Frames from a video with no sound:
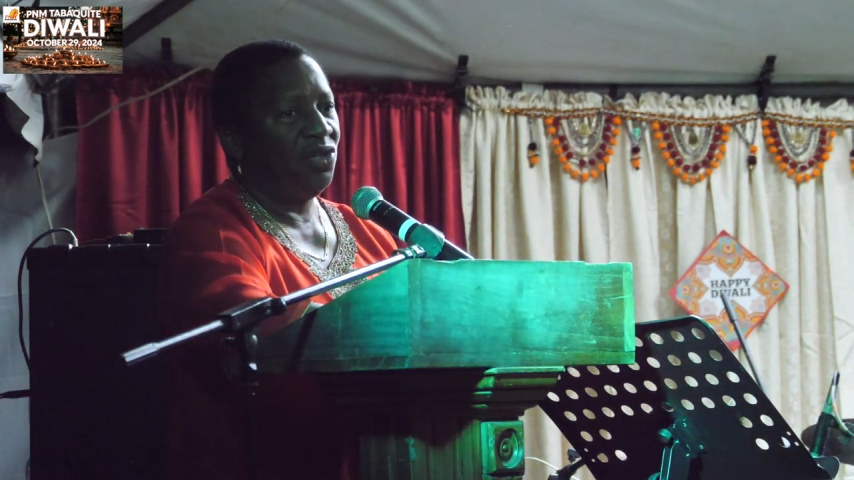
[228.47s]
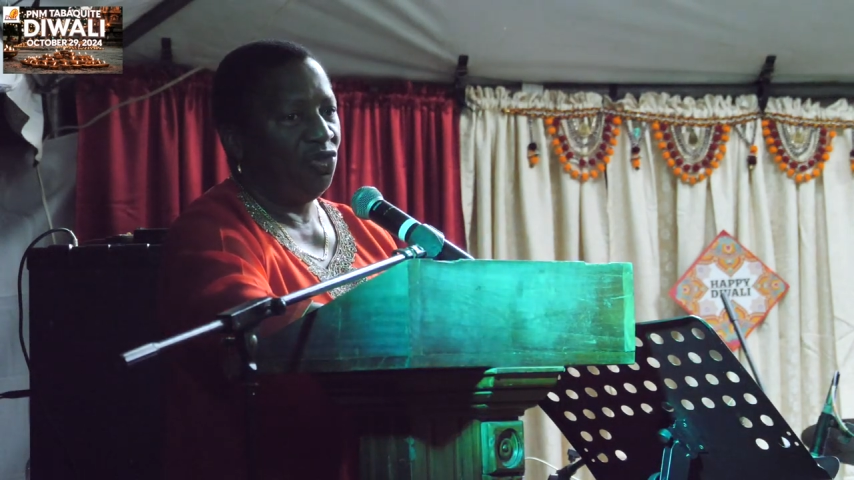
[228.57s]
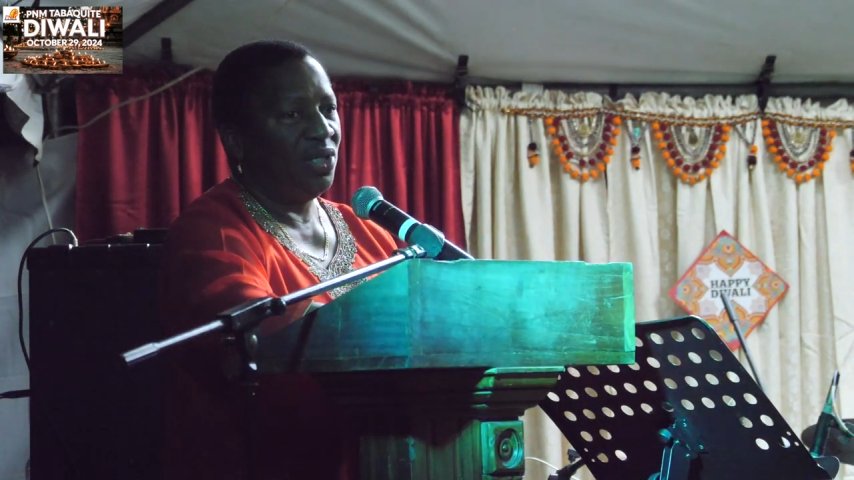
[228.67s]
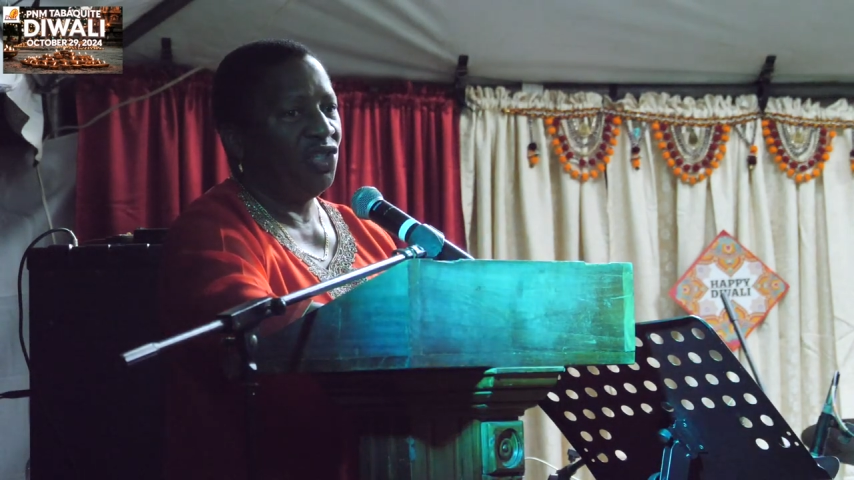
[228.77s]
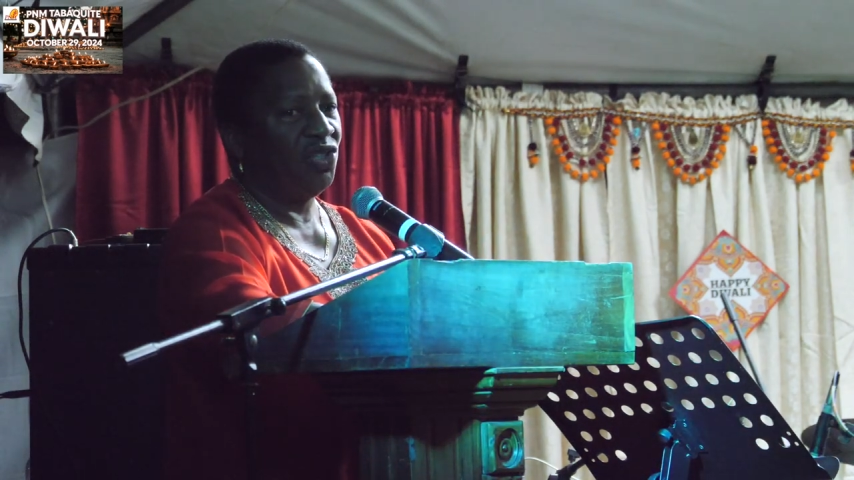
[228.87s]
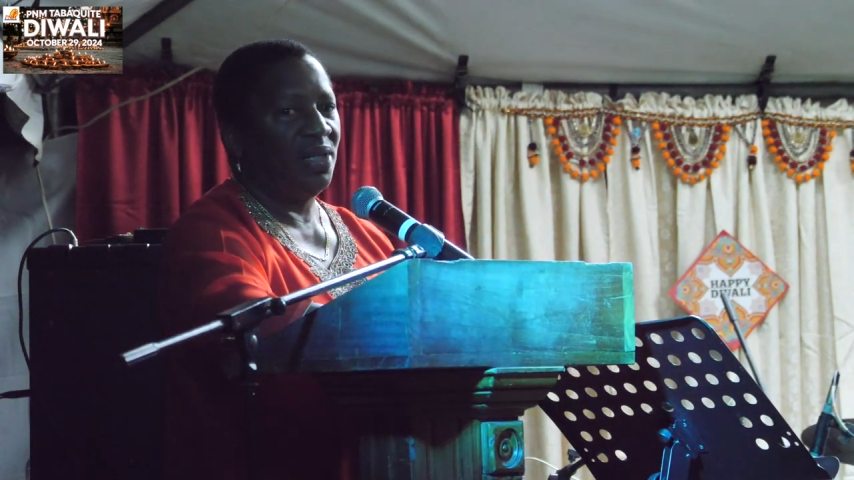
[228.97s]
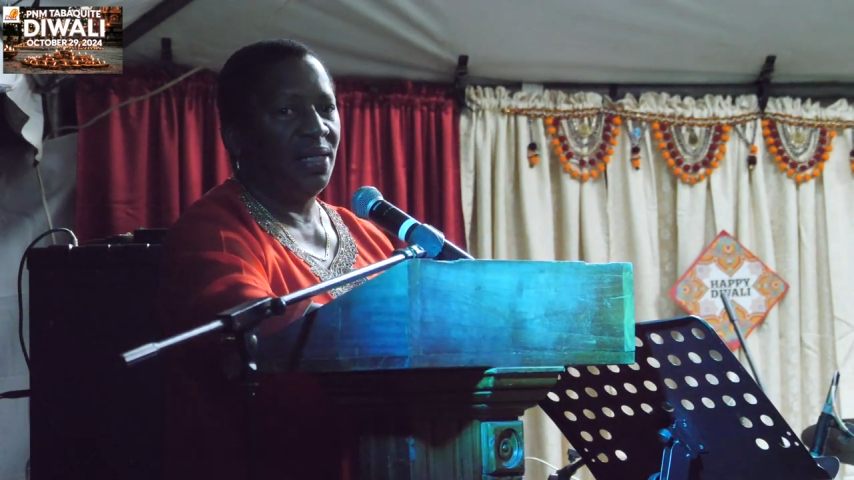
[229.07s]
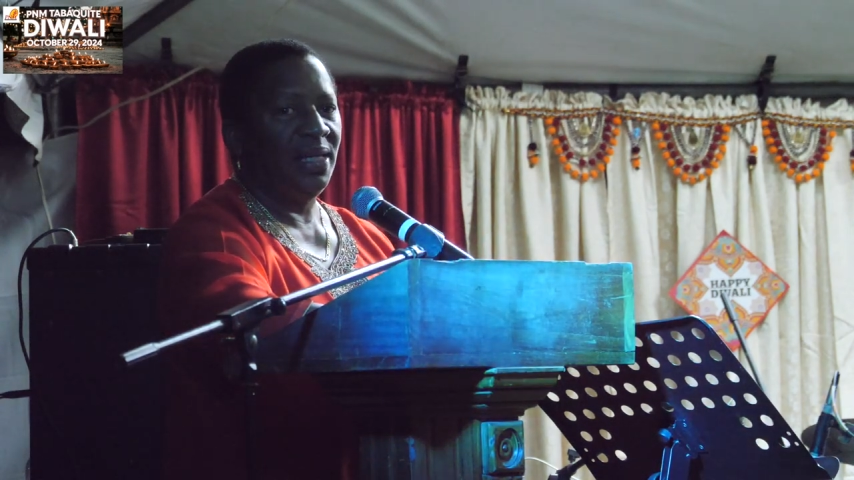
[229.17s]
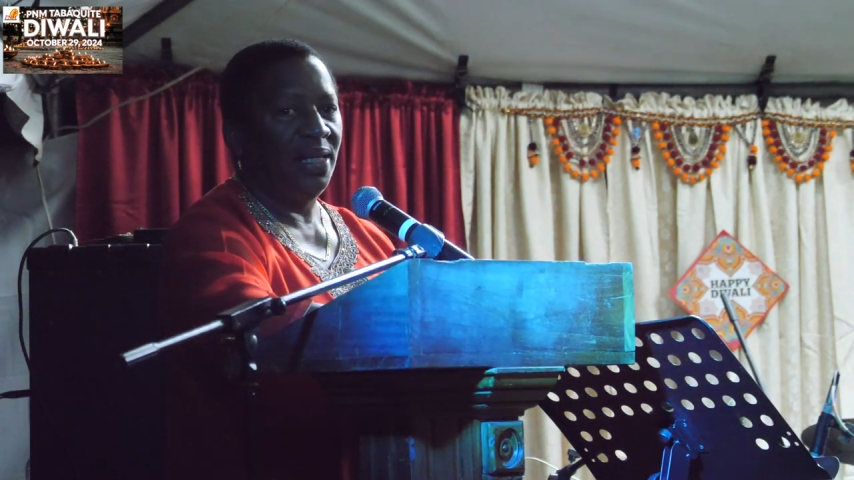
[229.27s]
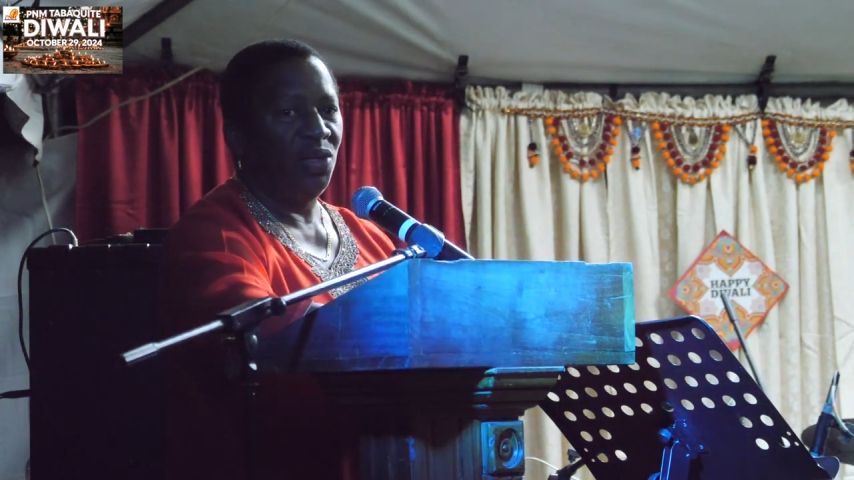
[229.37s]

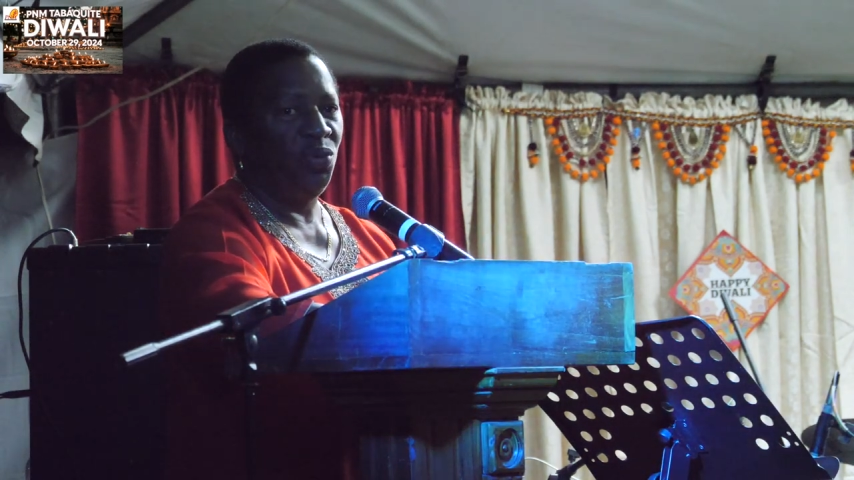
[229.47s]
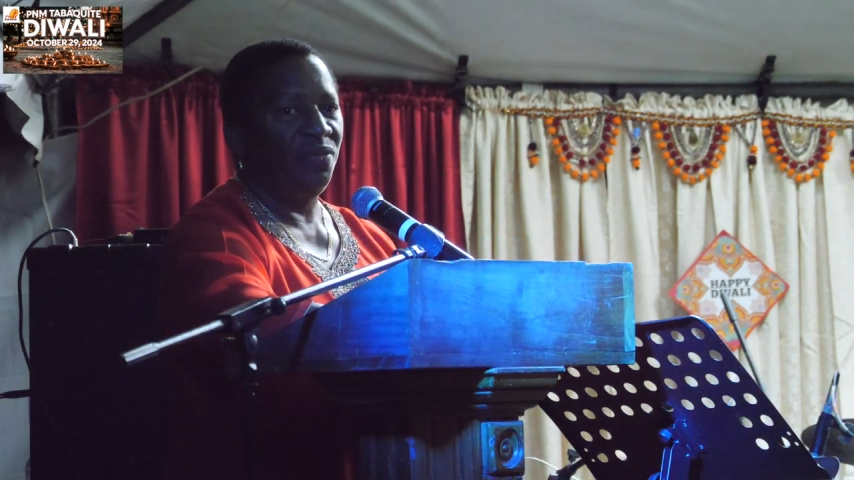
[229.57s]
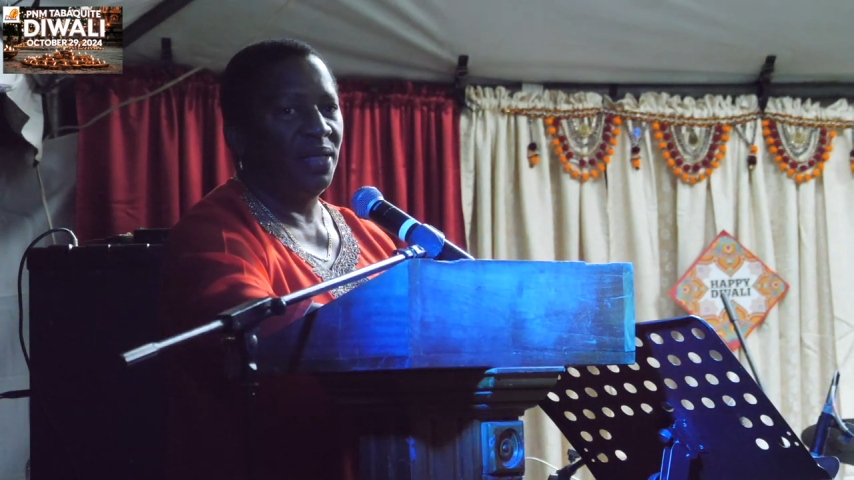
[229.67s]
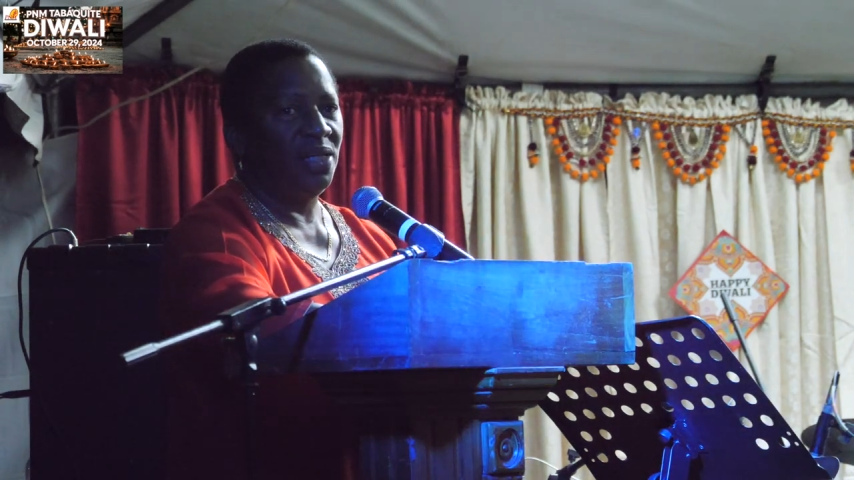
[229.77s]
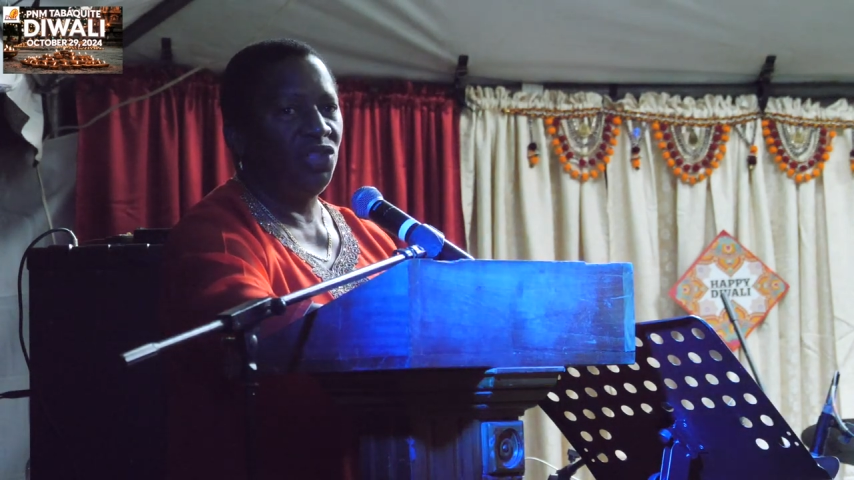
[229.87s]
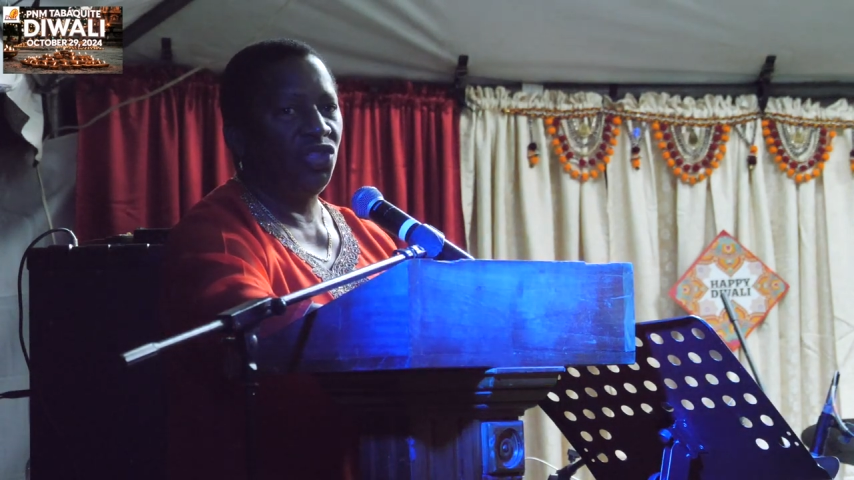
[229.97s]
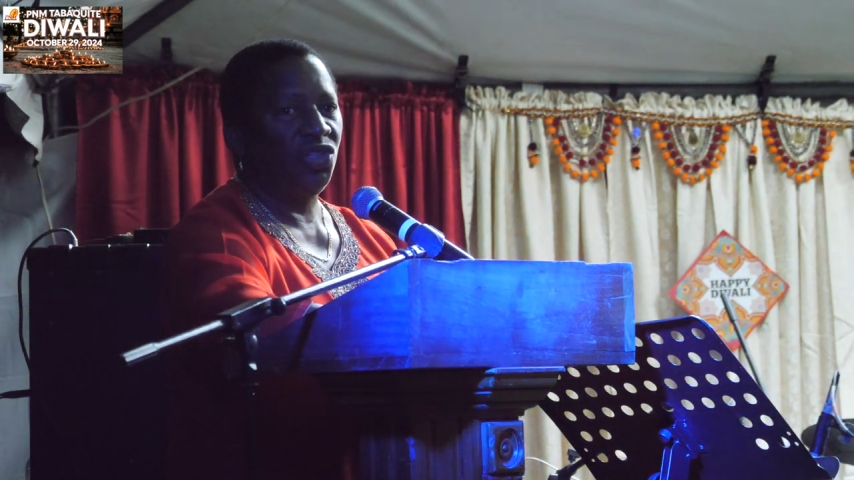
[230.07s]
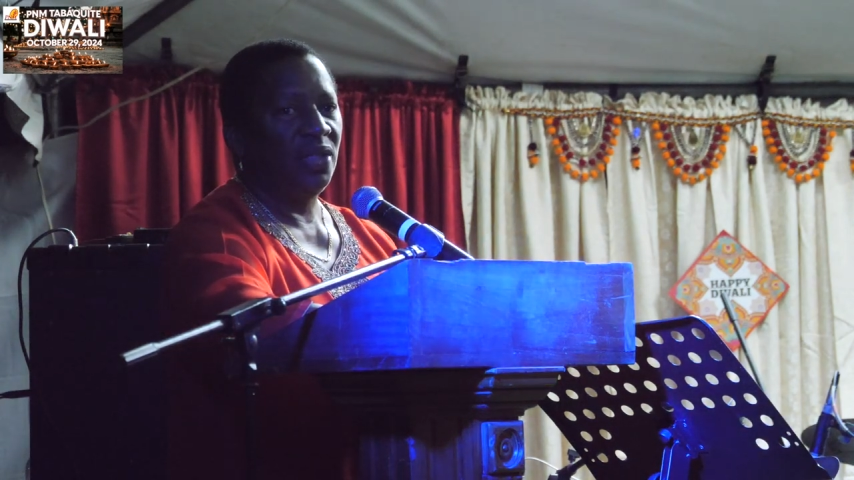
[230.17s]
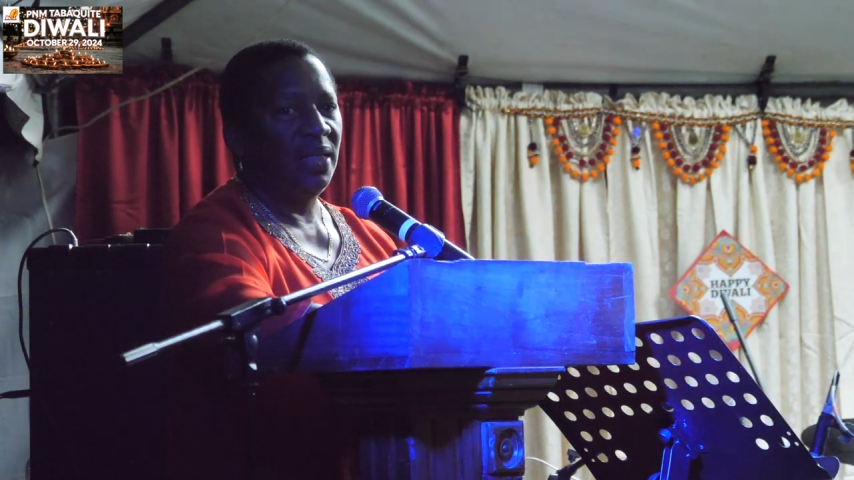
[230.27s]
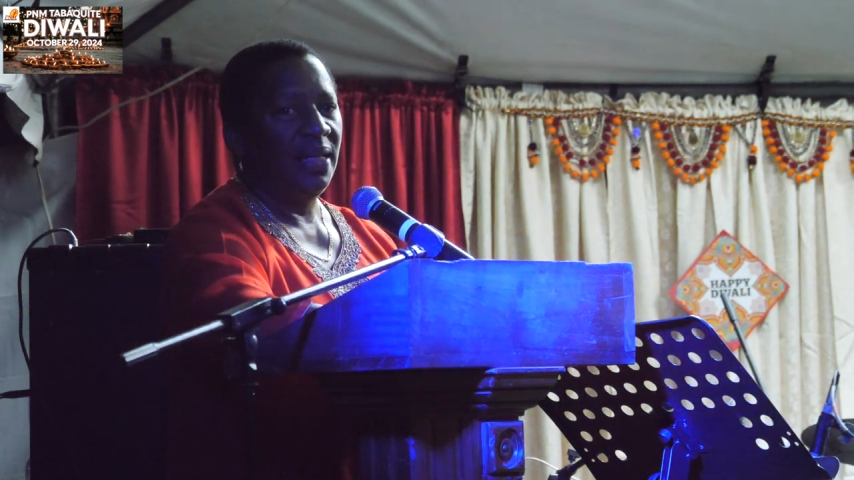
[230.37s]
traditionally Hindu village.